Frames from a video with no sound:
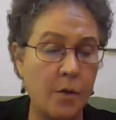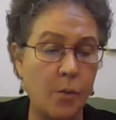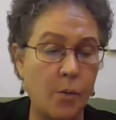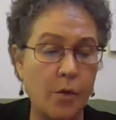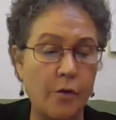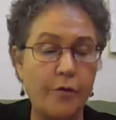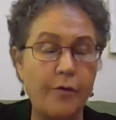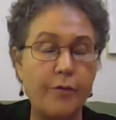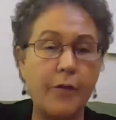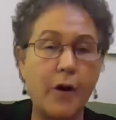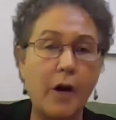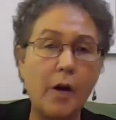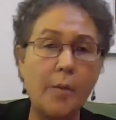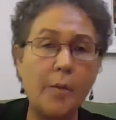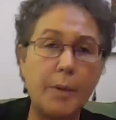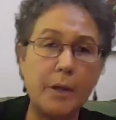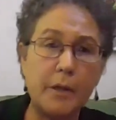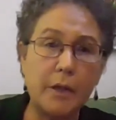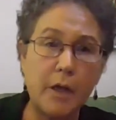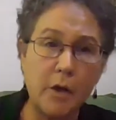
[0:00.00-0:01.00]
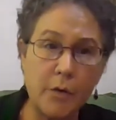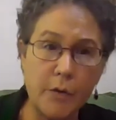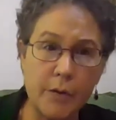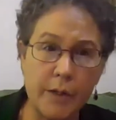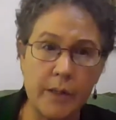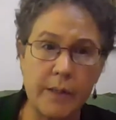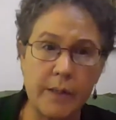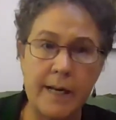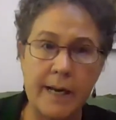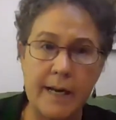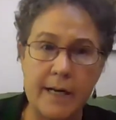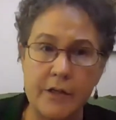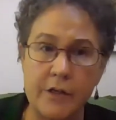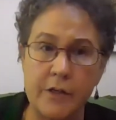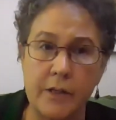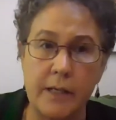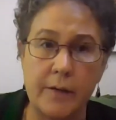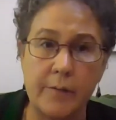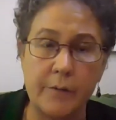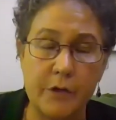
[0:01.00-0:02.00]
were far below the
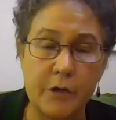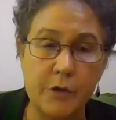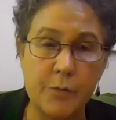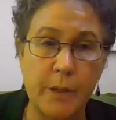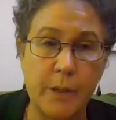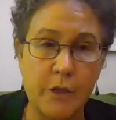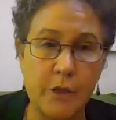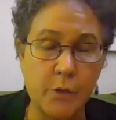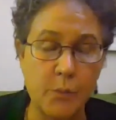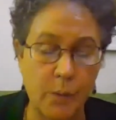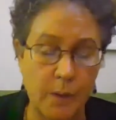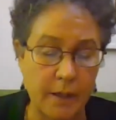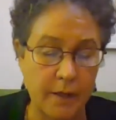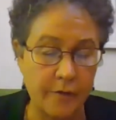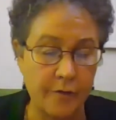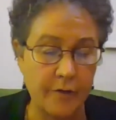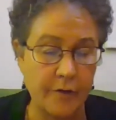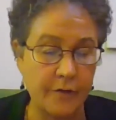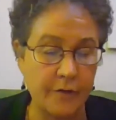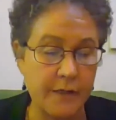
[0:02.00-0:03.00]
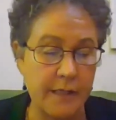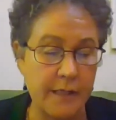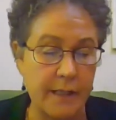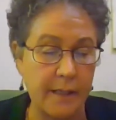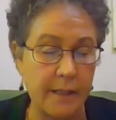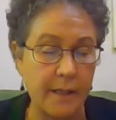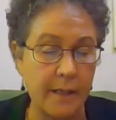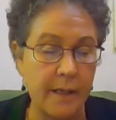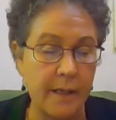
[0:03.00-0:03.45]
national average by 2015.